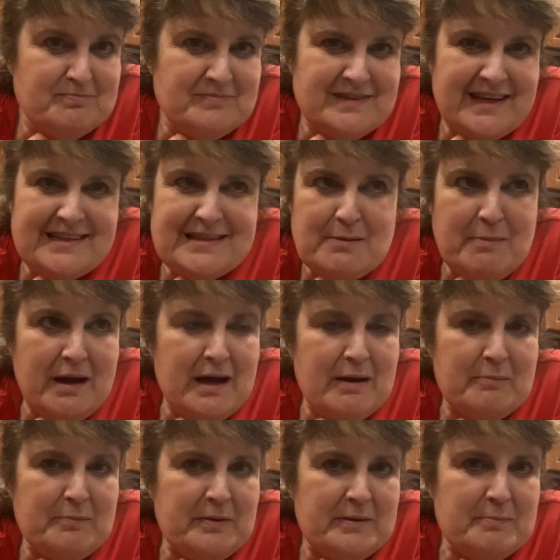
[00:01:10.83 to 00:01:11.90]
dig them
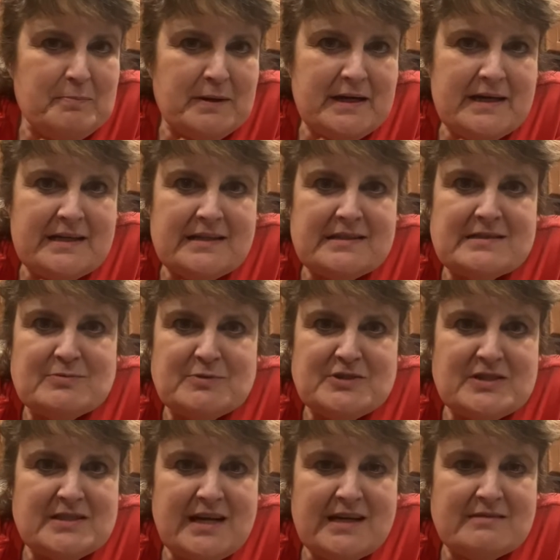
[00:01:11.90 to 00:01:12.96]
up because we
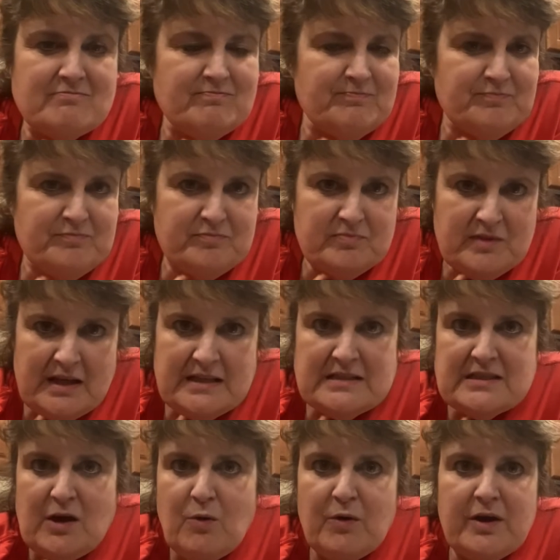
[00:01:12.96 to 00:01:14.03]
just had things
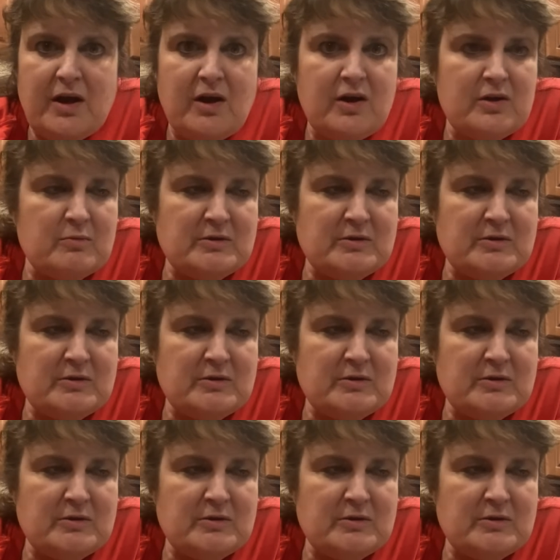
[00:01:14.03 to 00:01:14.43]
going on.